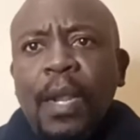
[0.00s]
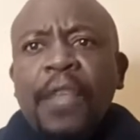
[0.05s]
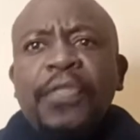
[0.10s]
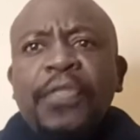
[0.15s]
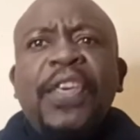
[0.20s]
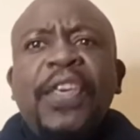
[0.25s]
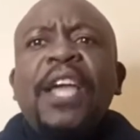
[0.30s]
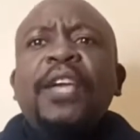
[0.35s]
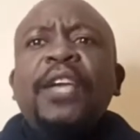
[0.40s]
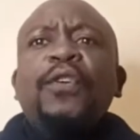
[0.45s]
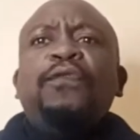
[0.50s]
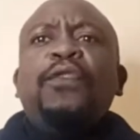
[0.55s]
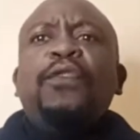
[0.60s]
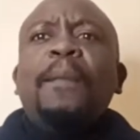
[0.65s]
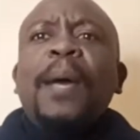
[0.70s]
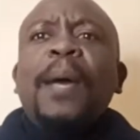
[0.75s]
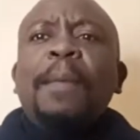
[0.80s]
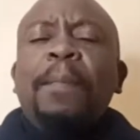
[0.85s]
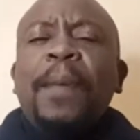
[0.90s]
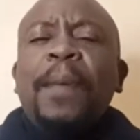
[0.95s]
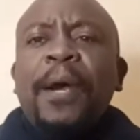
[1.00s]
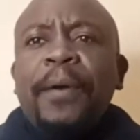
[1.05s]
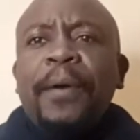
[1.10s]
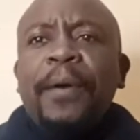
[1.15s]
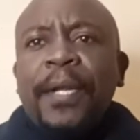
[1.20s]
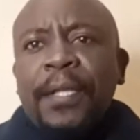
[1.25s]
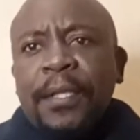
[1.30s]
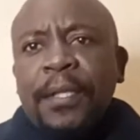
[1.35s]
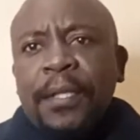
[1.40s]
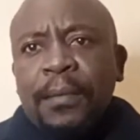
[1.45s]
Thank you for my
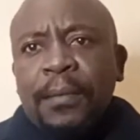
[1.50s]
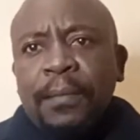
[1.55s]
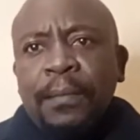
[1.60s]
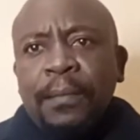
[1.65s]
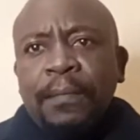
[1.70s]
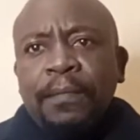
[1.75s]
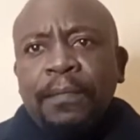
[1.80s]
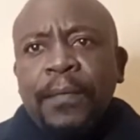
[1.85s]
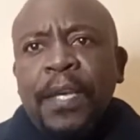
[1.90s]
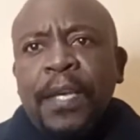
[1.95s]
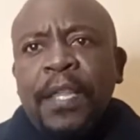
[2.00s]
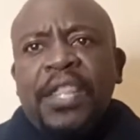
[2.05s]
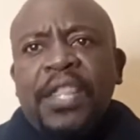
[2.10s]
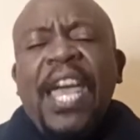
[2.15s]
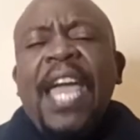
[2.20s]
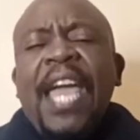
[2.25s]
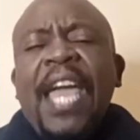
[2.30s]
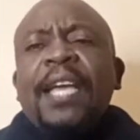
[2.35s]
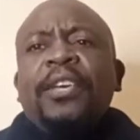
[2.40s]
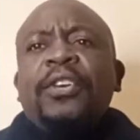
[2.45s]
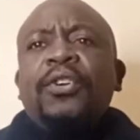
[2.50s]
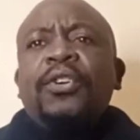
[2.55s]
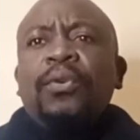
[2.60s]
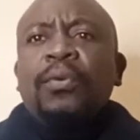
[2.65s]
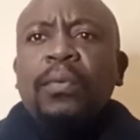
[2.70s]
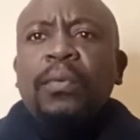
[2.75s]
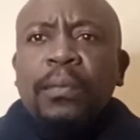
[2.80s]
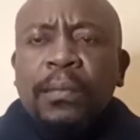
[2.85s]
parents. Thank you.